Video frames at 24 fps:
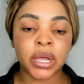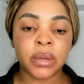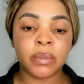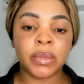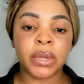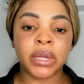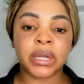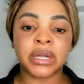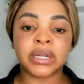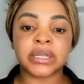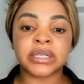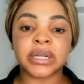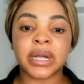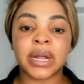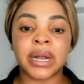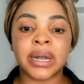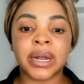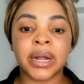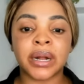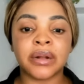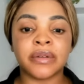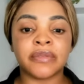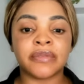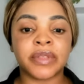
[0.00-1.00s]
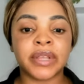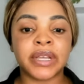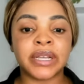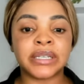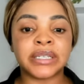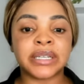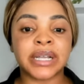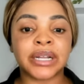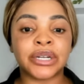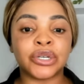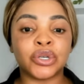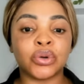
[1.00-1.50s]
because a lot of
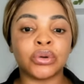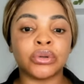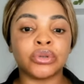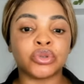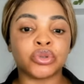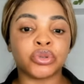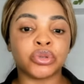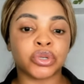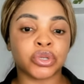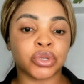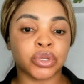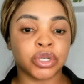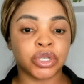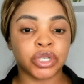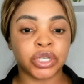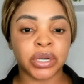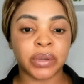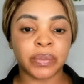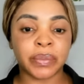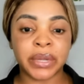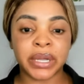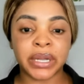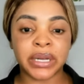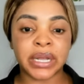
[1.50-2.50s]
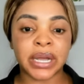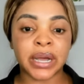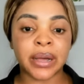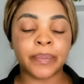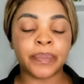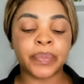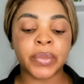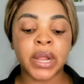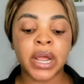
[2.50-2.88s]
things are done through social media.